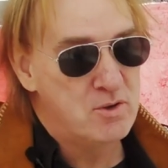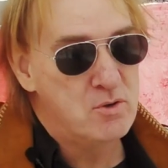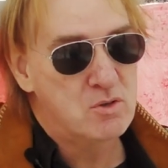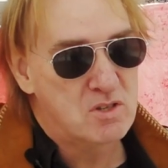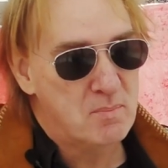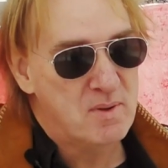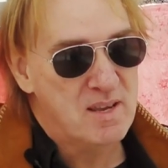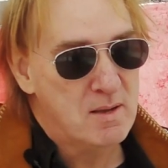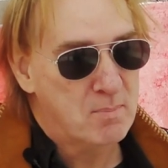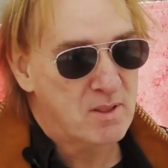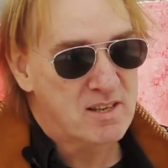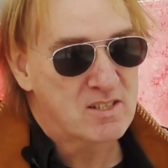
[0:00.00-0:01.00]
used to be a
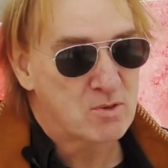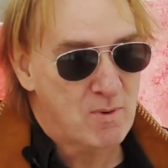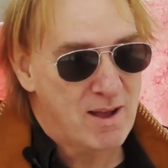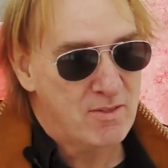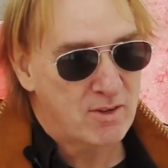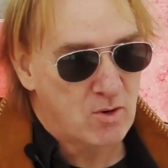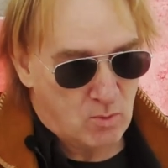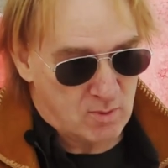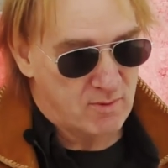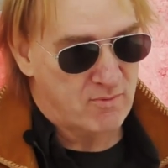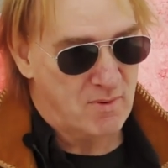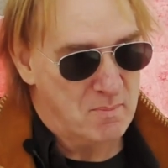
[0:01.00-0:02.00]
place around the
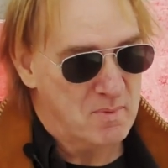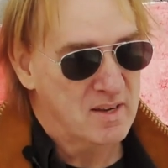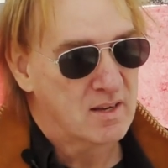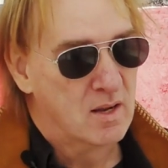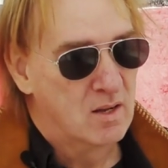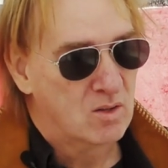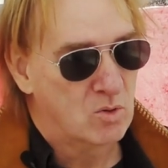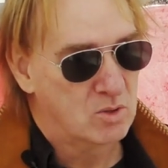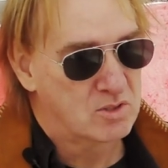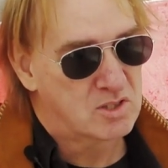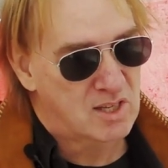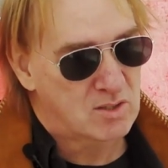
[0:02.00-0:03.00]
corner from me called
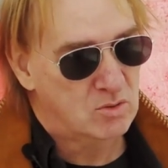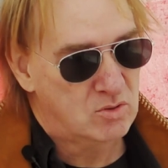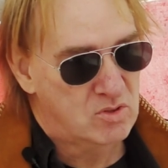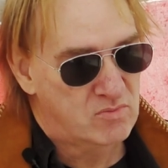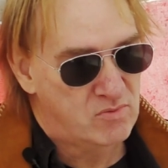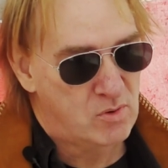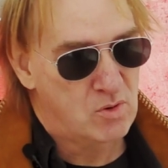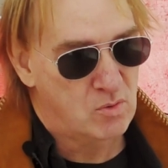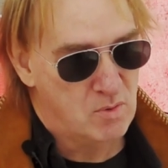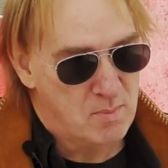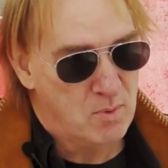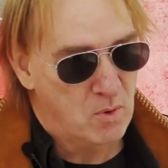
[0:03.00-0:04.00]
Sickles Photo
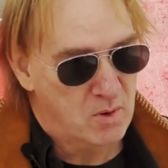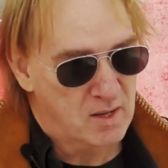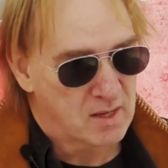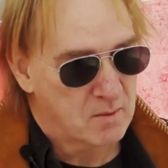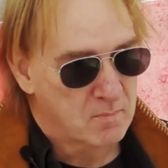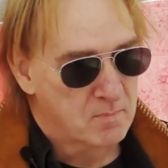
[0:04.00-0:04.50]
Reporting.